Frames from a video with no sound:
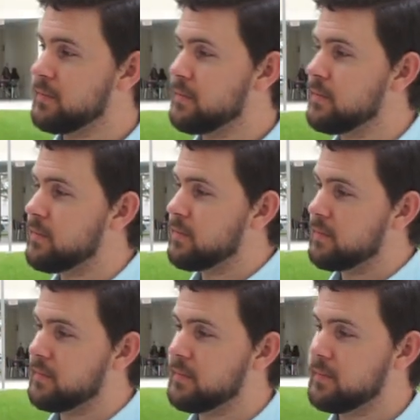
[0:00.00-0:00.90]

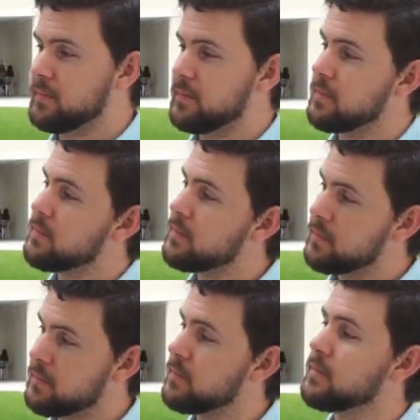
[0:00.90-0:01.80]

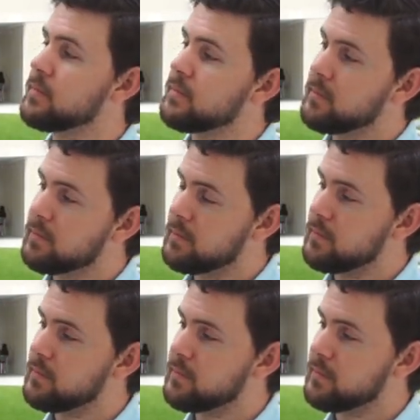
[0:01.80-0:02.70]

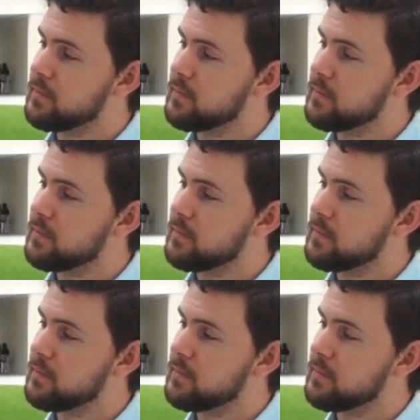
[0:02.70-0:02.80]
The person shown says nothing.